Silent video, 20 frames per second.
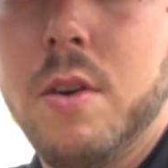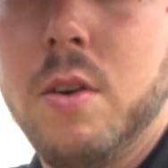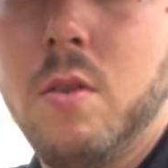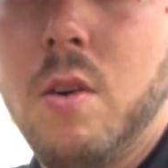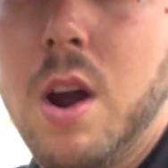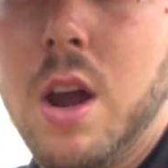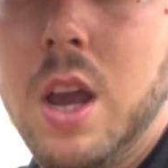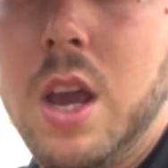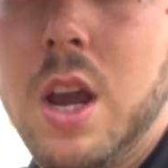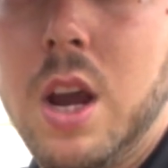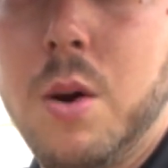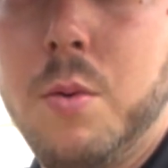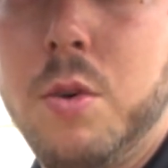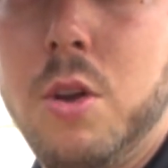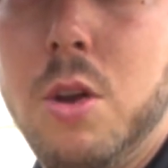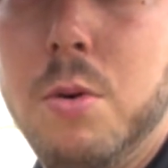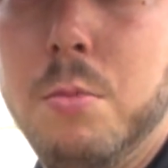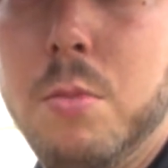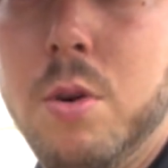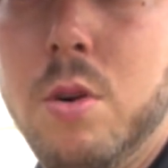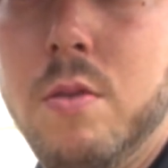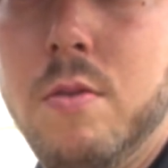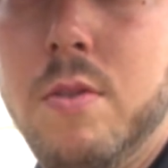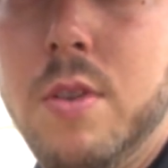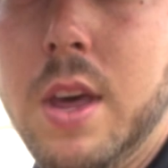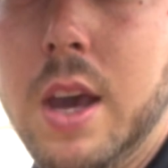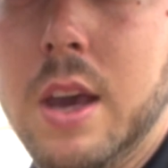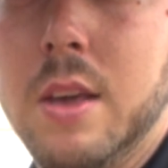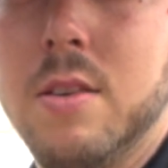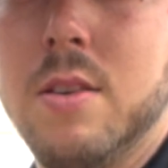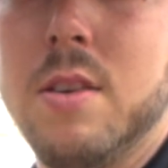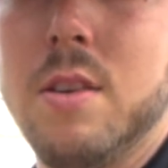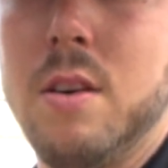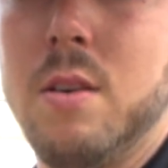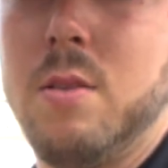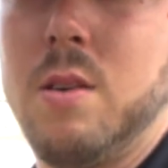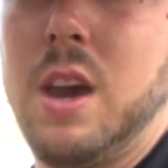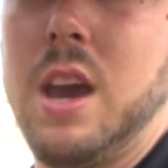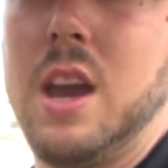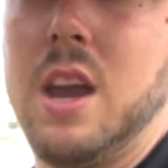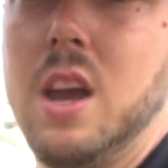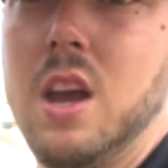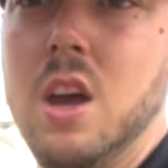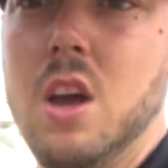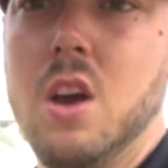right here when you move this, okay?